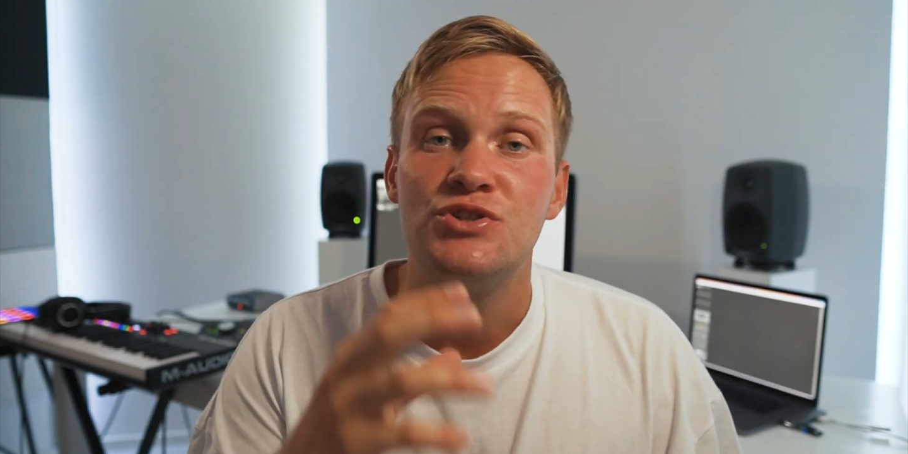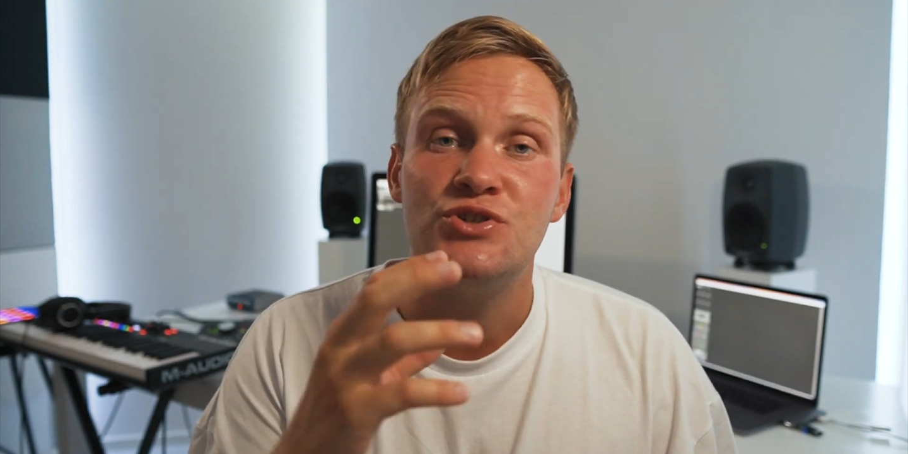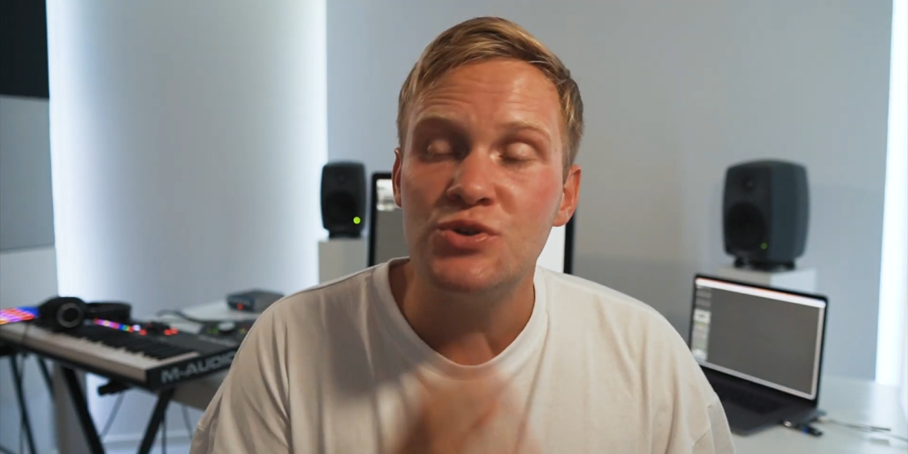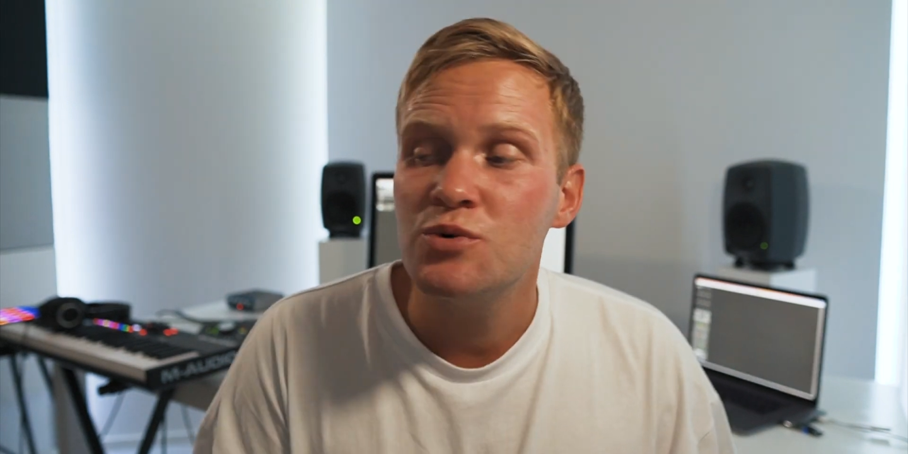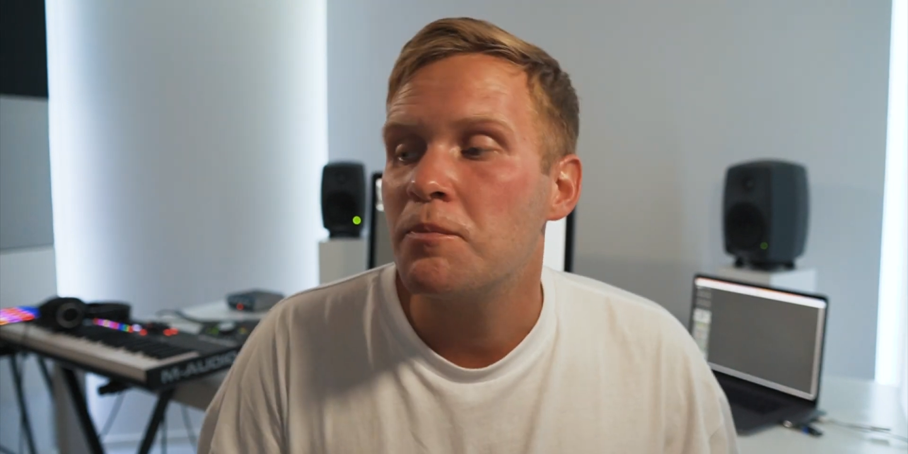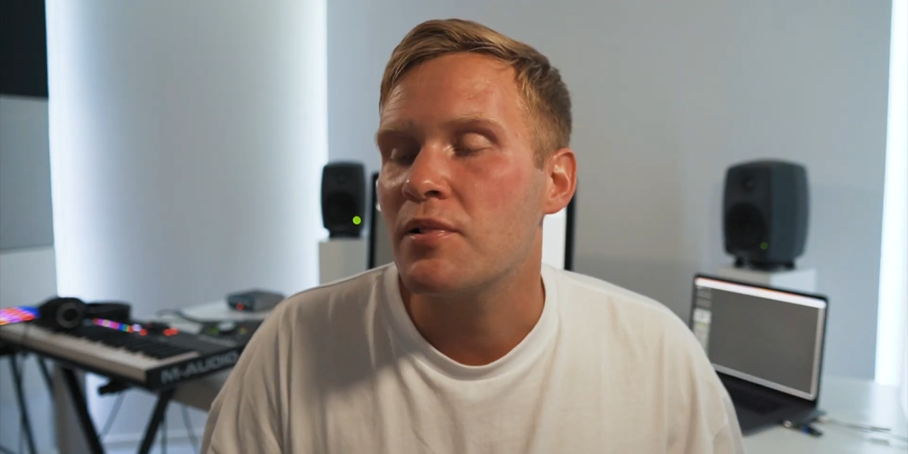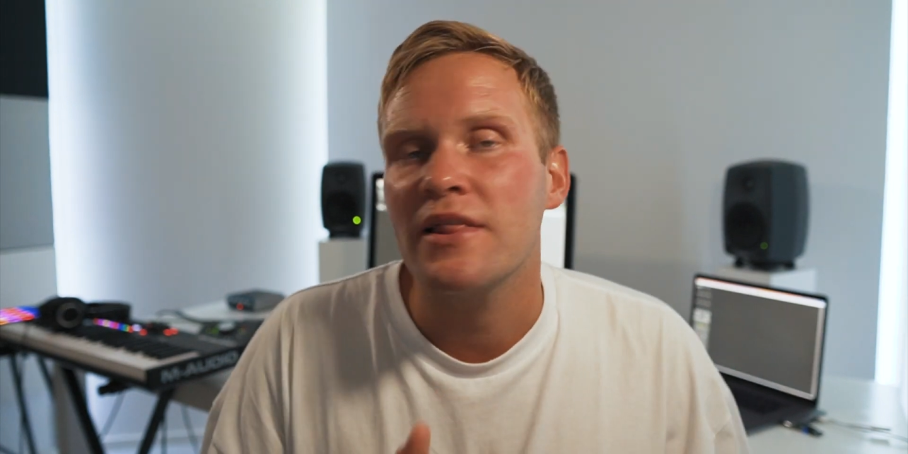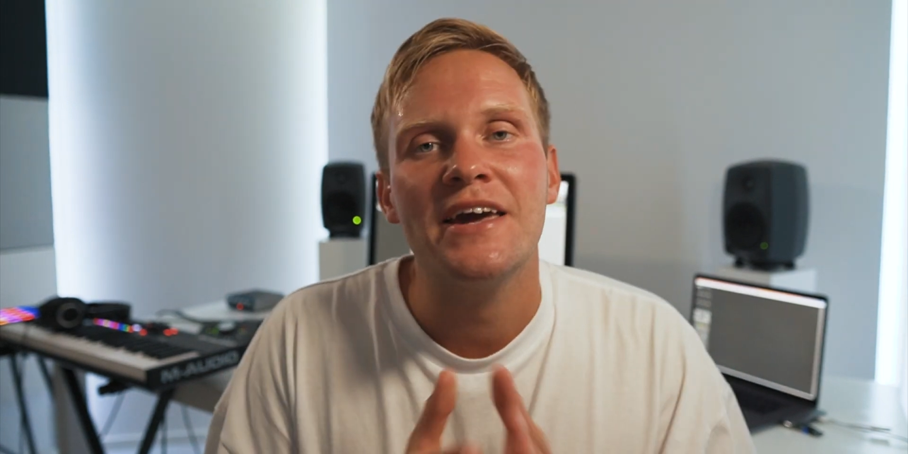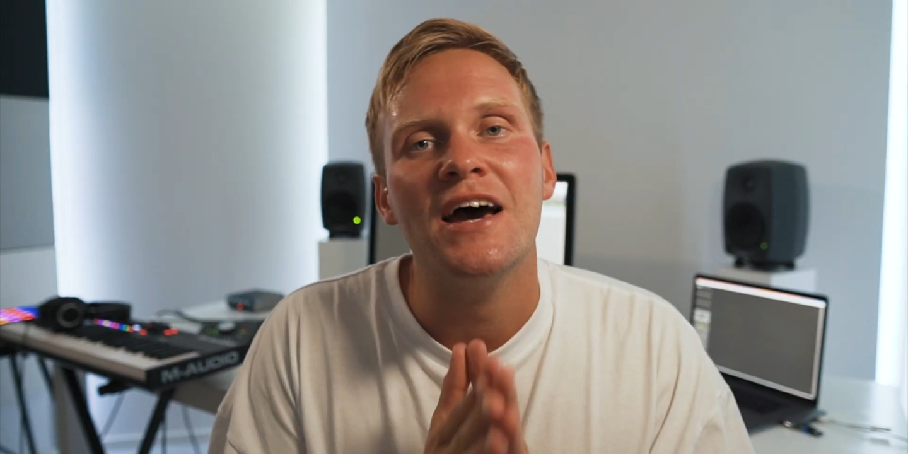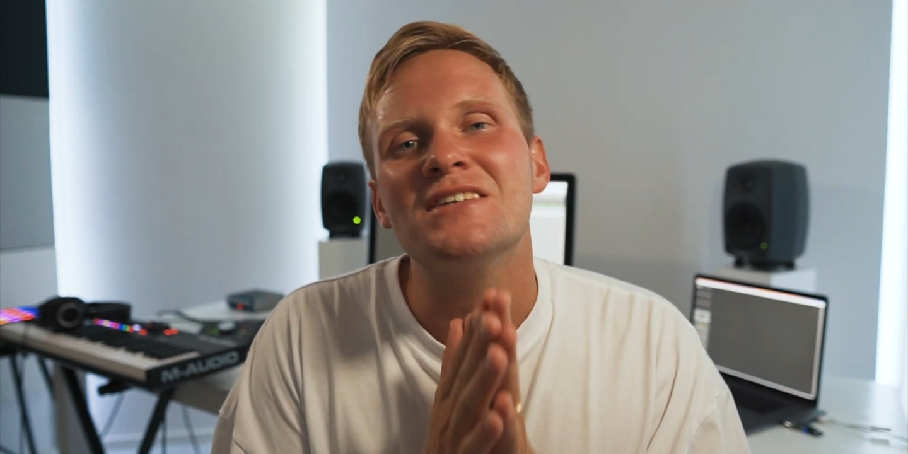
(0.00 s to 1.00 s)
you
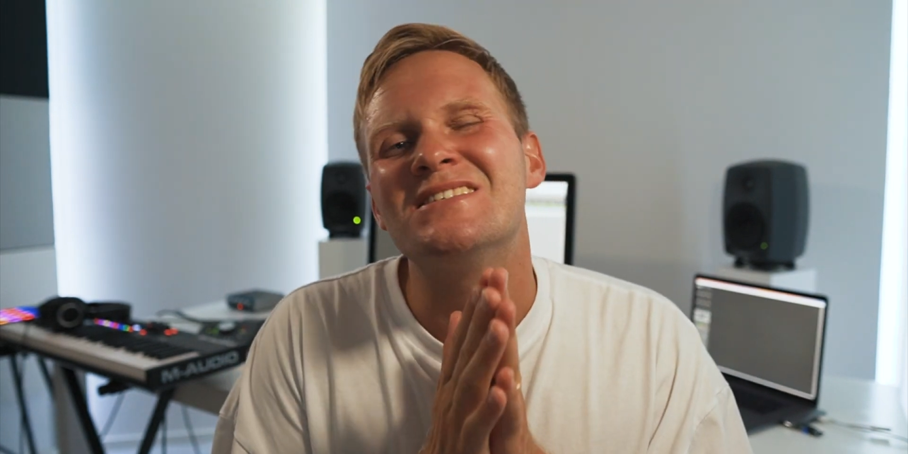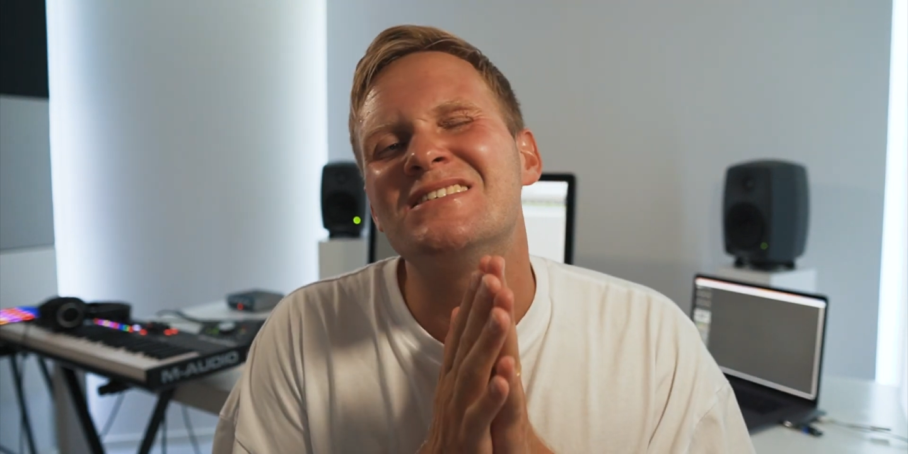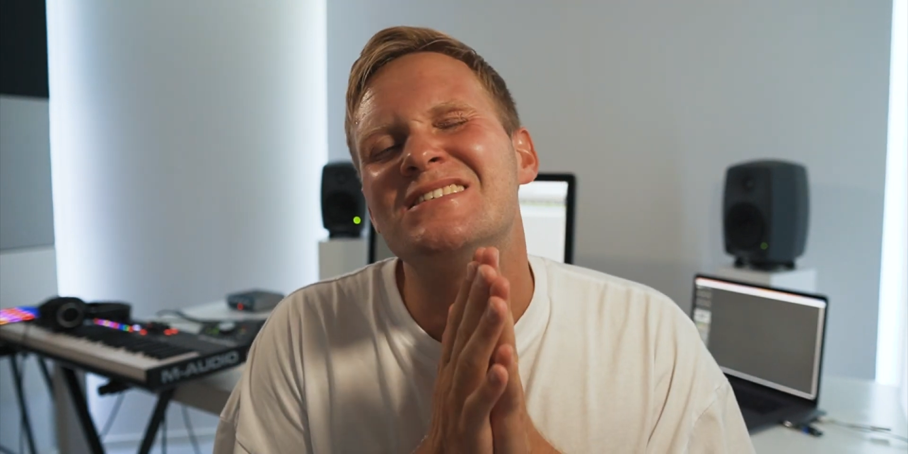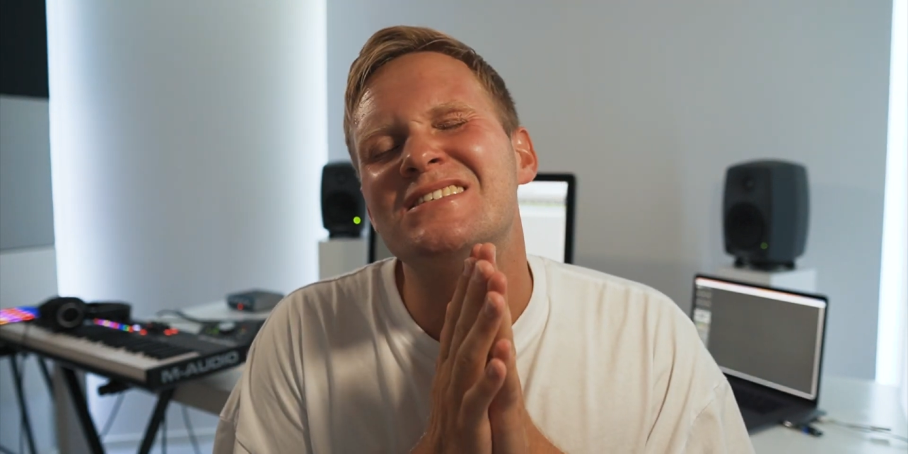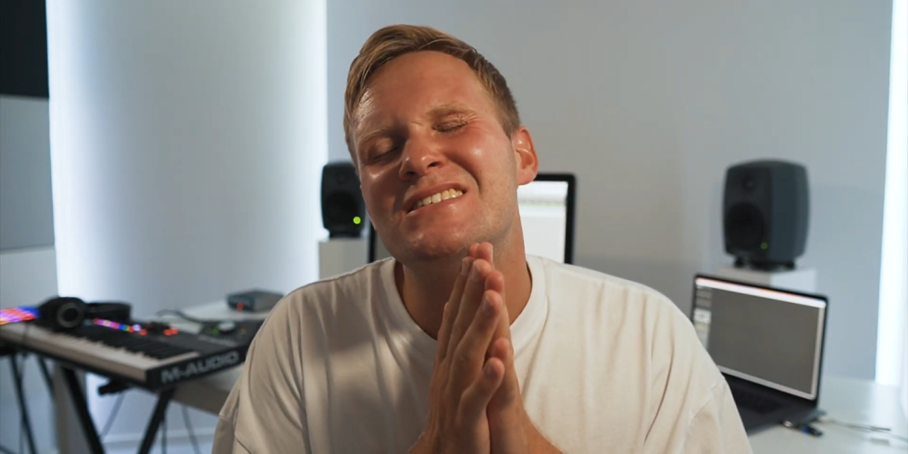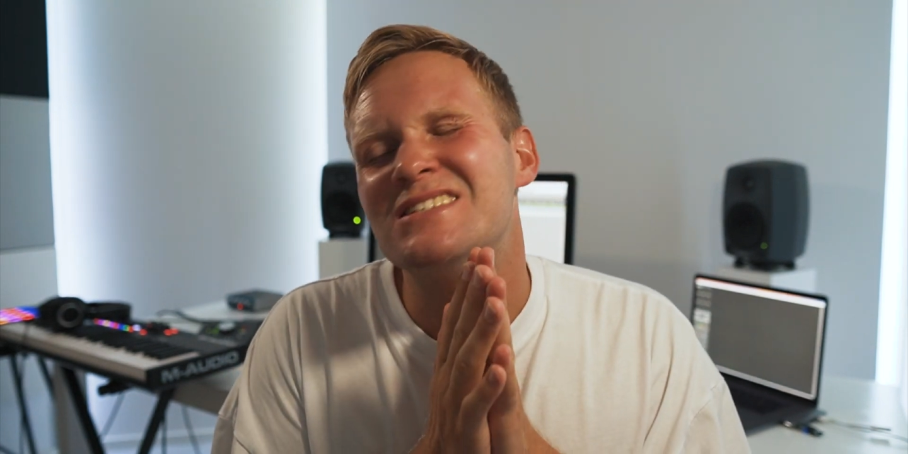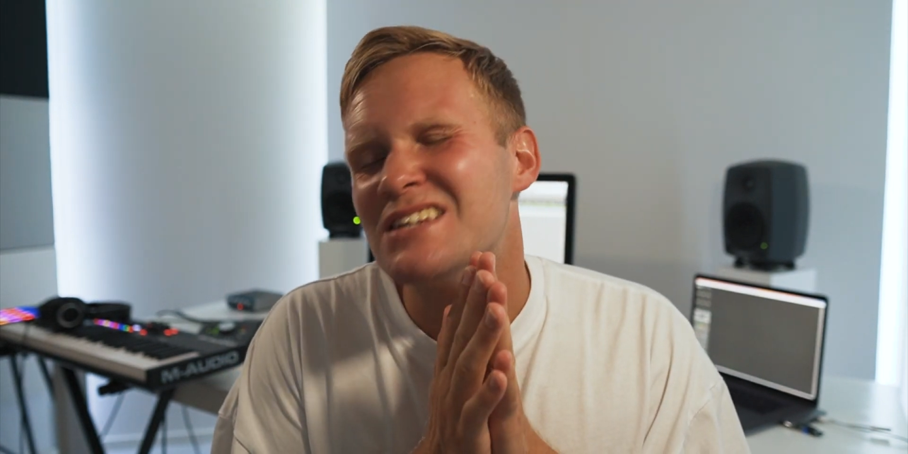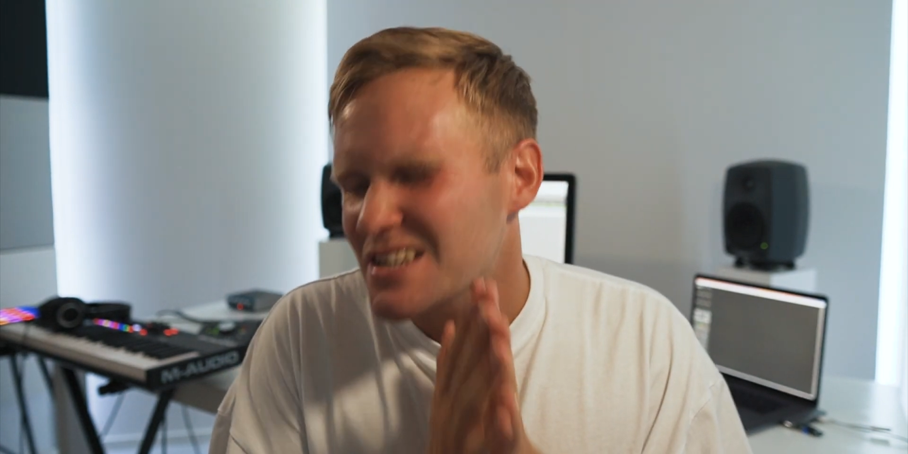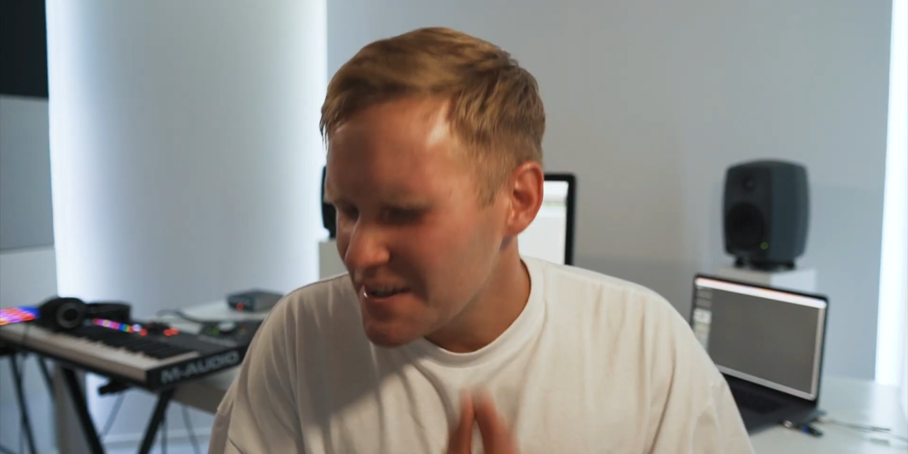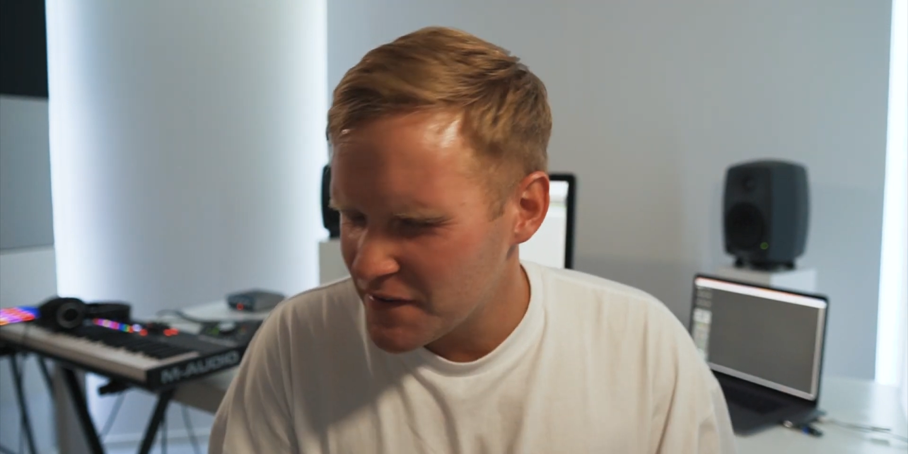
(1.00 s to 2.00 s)
play a
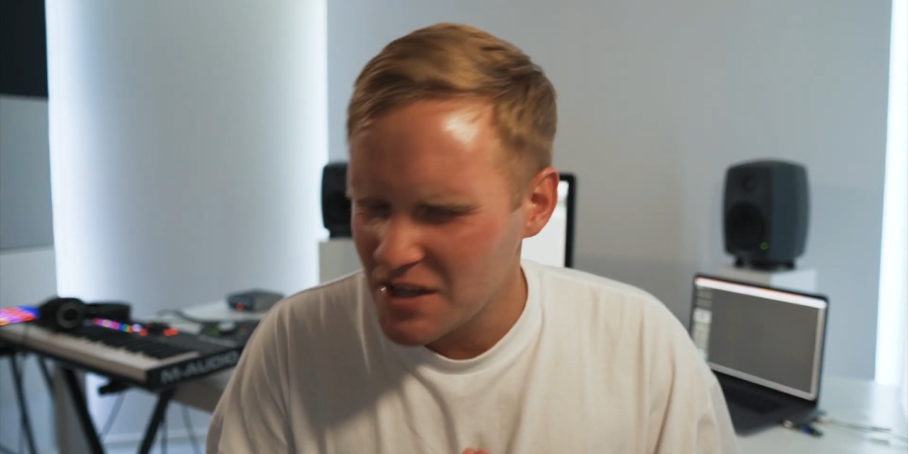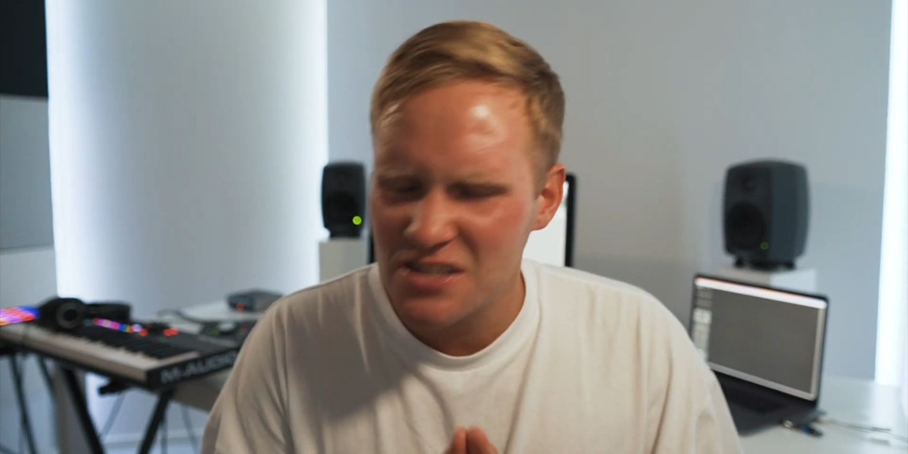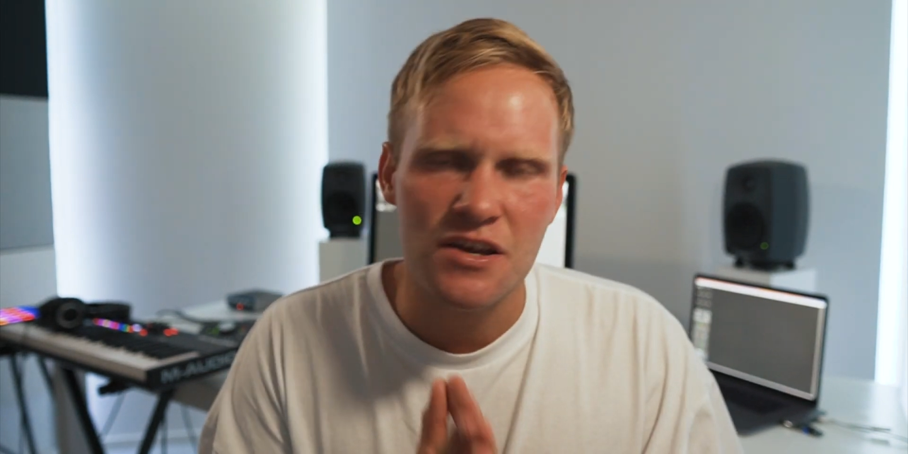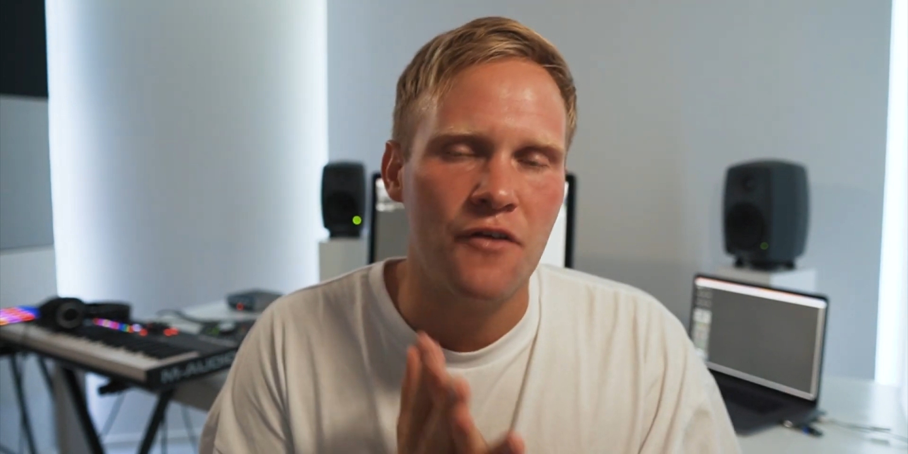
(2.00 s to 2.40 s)
significant